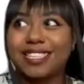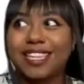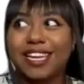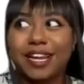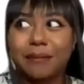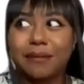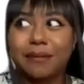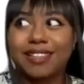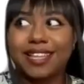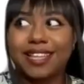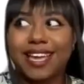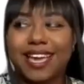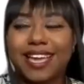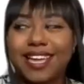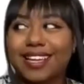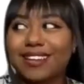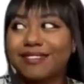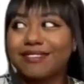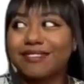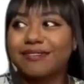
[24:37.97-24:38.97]
there and be
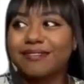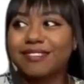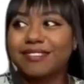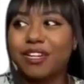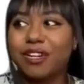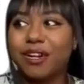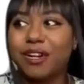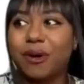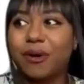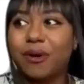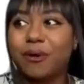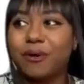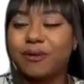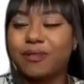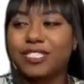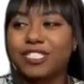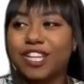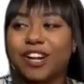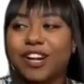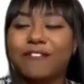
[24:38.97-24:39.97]
like, you know,
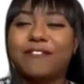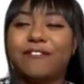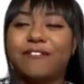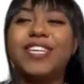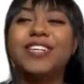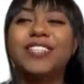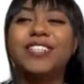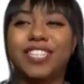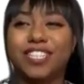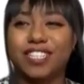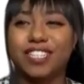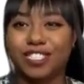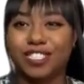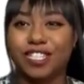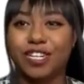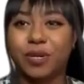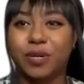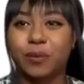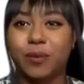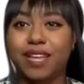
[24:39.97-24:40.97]
start feeling a
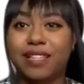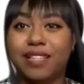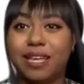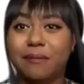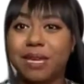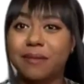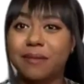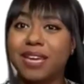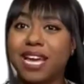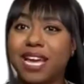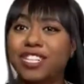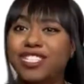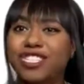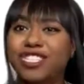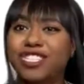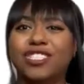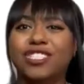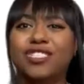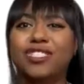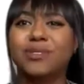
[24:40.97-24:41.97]
certain way, like maybe I
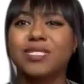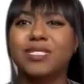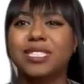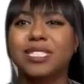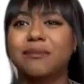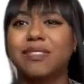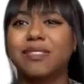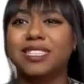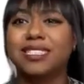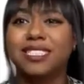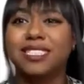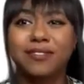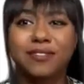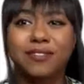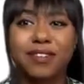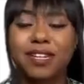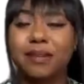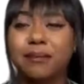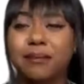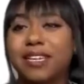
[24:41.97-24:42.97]
should do something
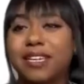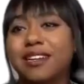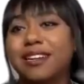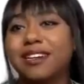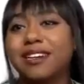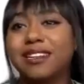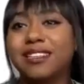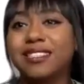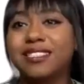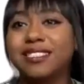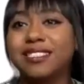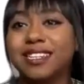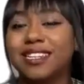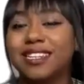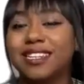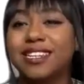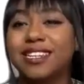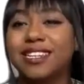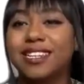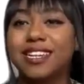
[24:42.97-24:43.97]
different because
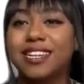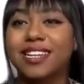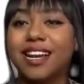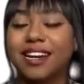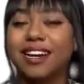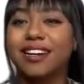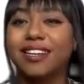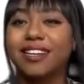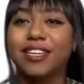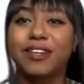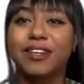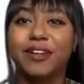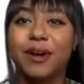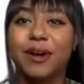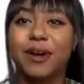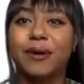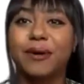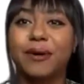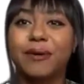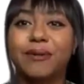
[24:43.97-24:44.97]
you
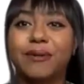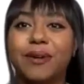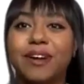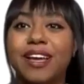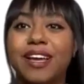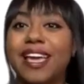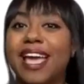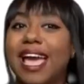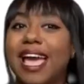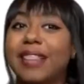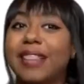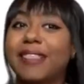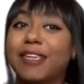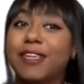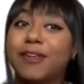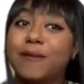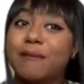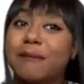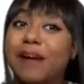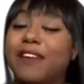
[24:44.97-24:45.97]
know, and
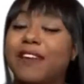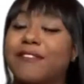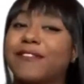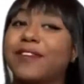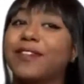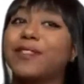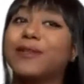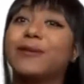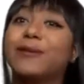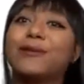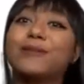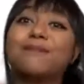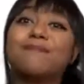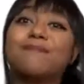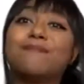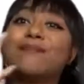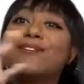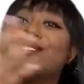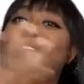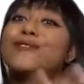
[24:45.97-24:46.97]
then you might feel a little
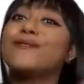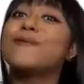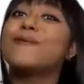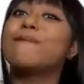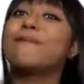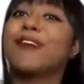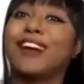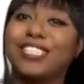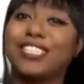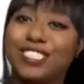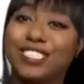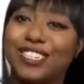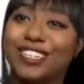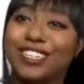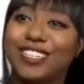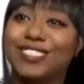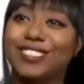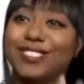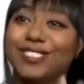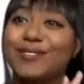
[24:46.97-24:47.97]
too
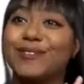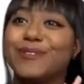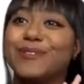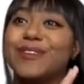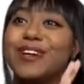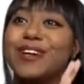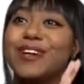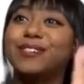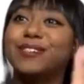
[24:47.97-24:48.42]
pressured to